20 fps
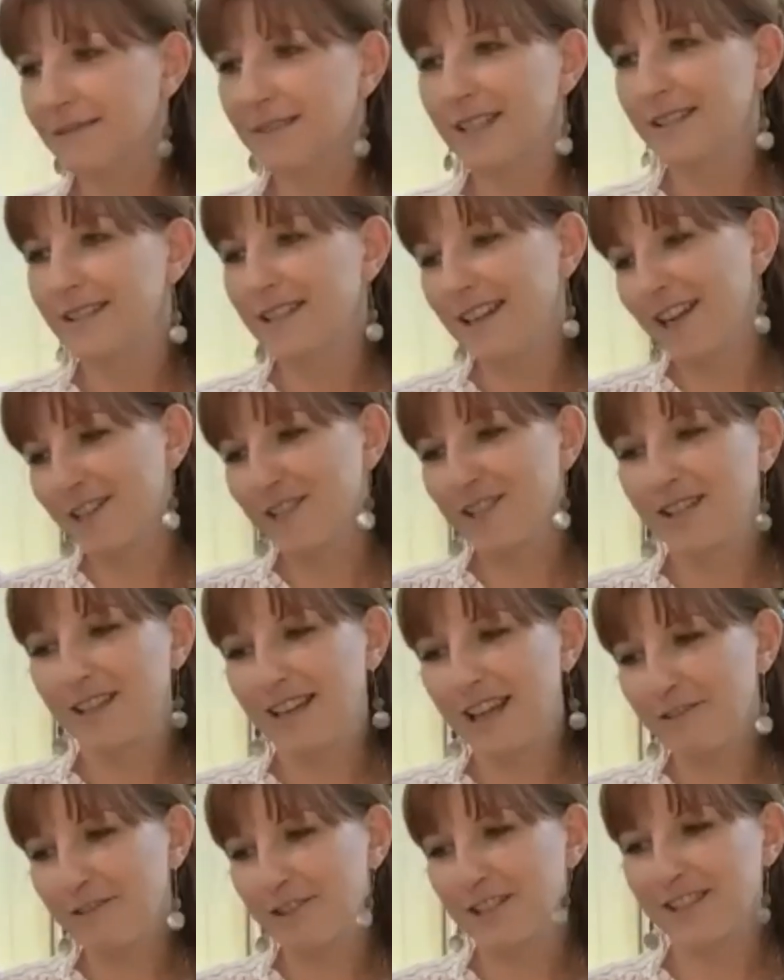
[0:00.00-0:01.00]
they actually
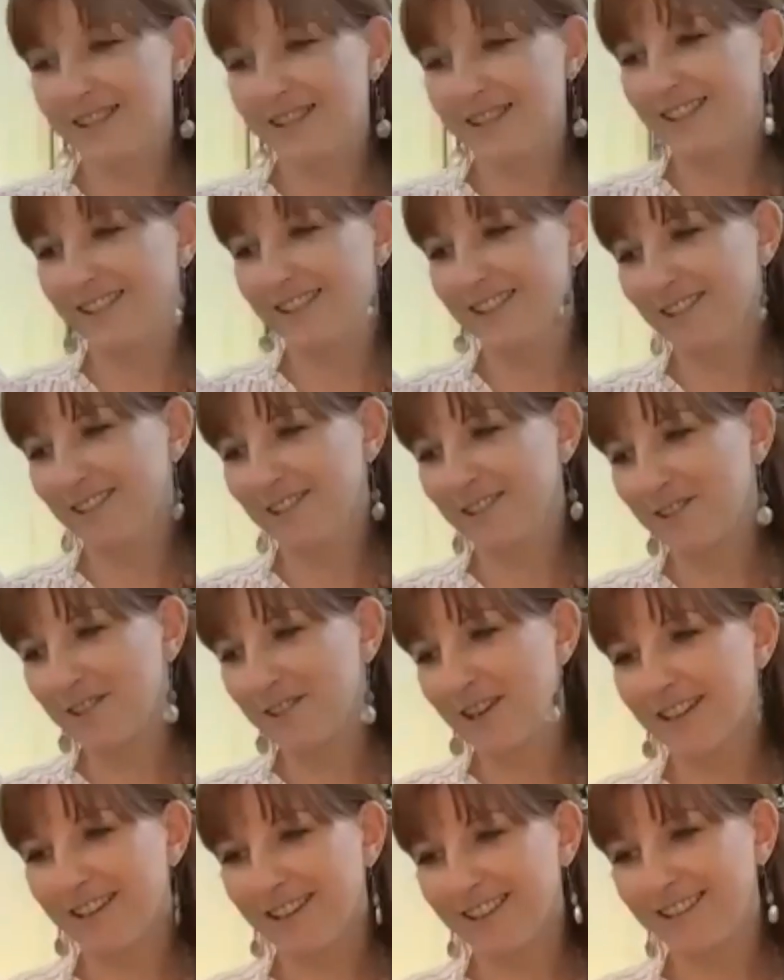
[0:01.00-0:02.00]
left us in a
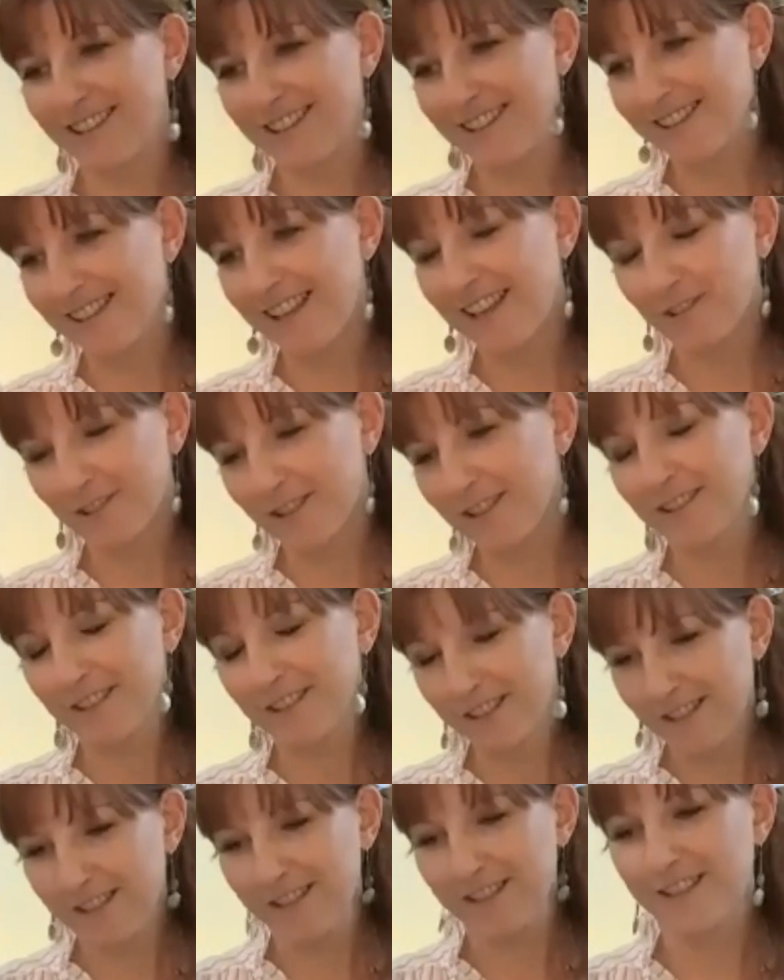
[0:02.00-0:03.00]
truck, and they said, or
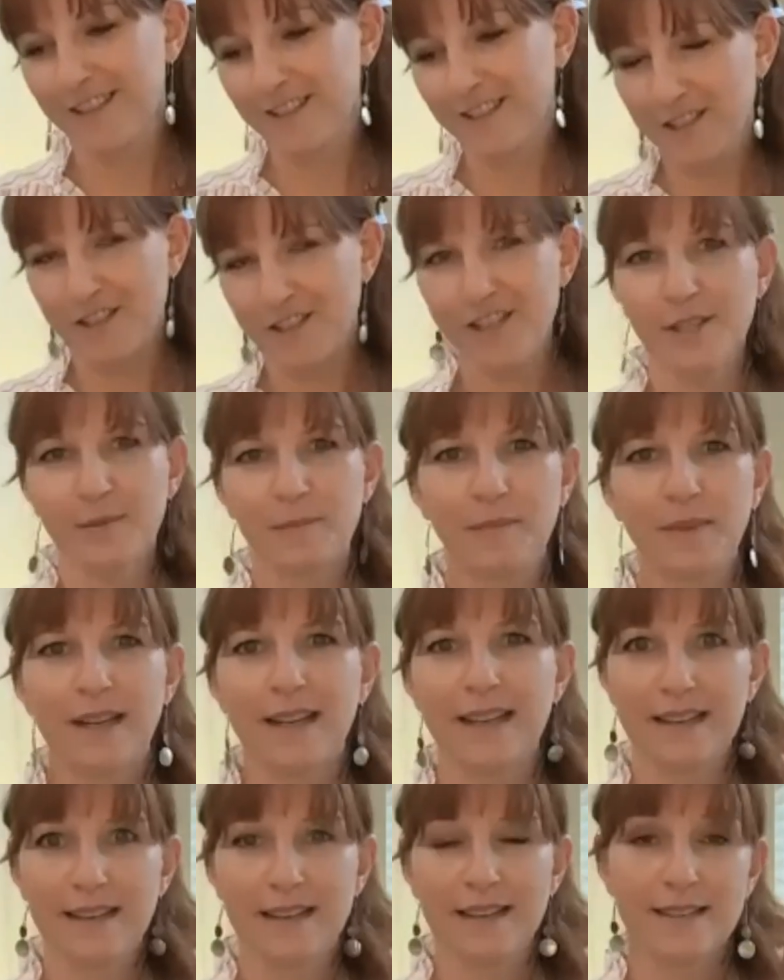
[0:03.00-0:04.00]
in a jeep,
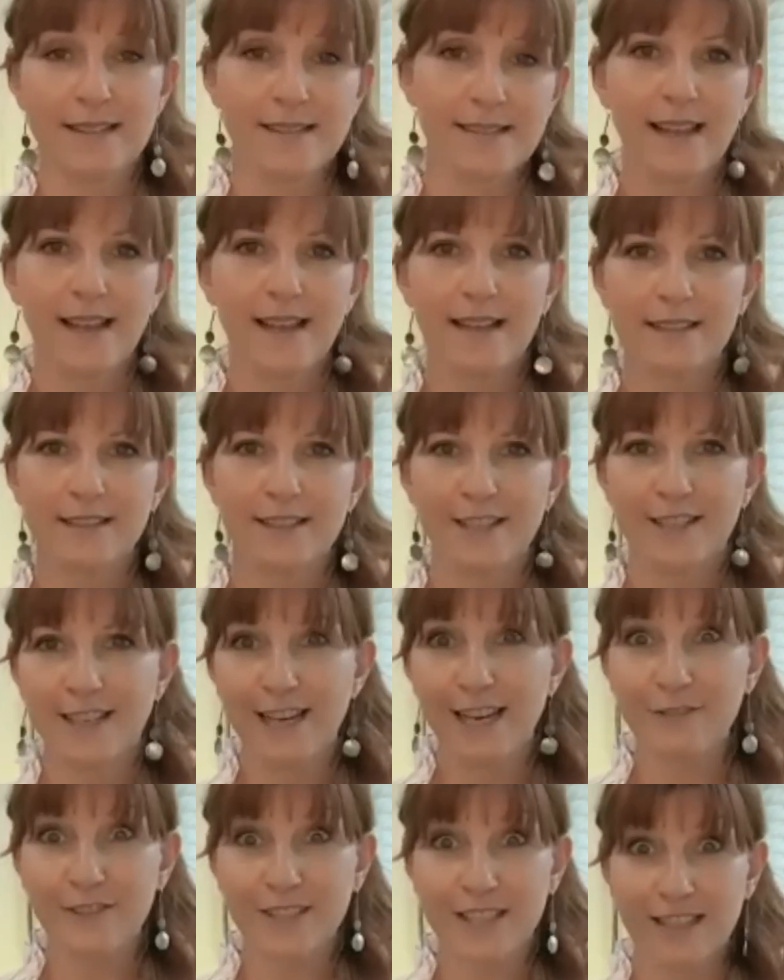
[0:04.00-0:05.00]
and they said, they
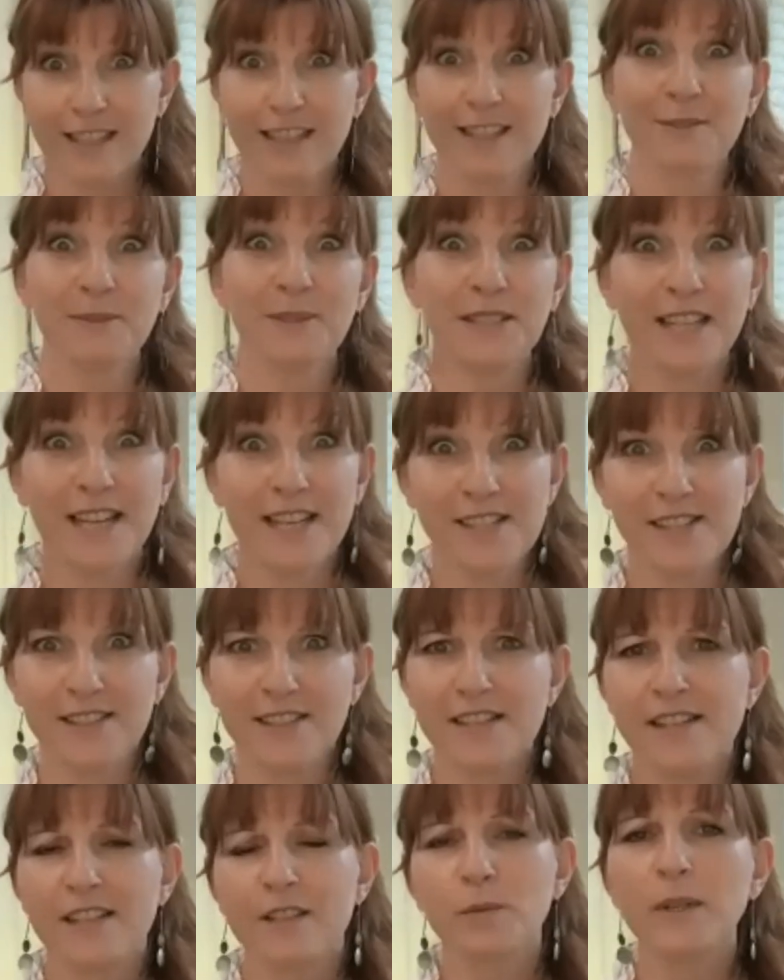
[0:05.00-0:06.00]
left a gun with us, and
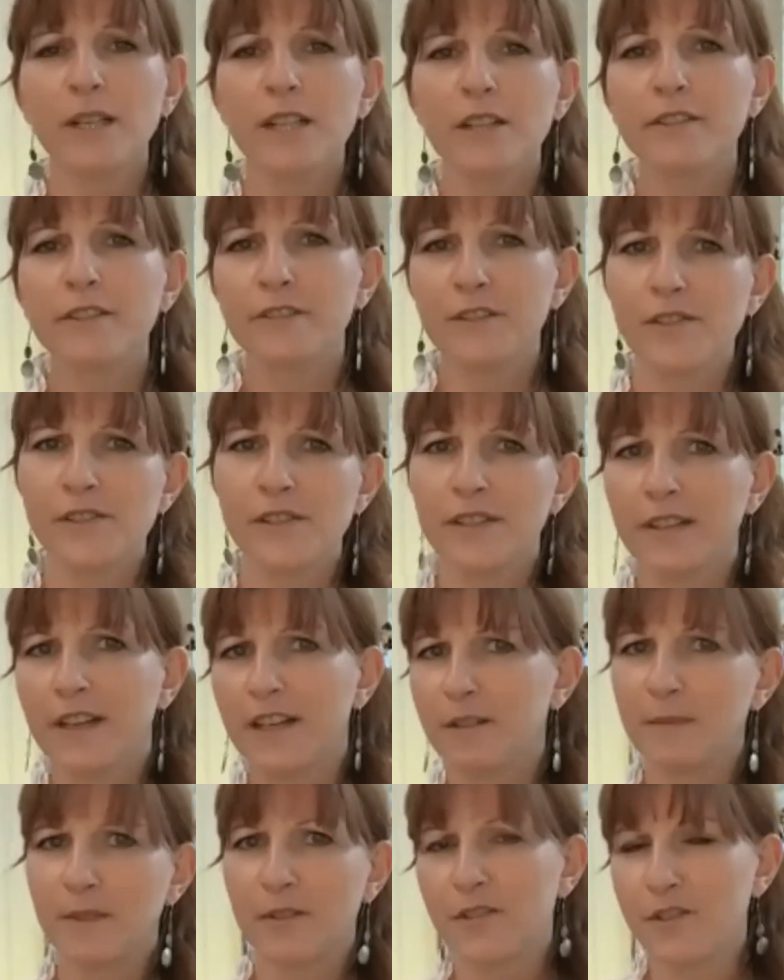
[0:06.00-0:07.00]
they said, well, if you see an
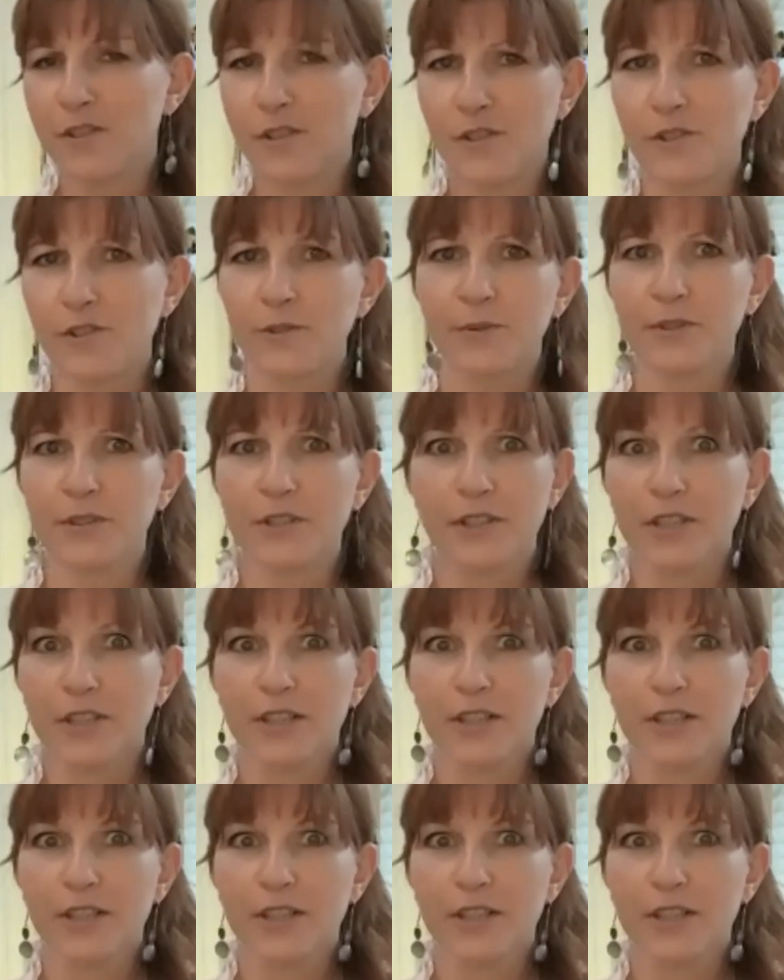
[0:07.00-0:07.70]
animal, just shoot.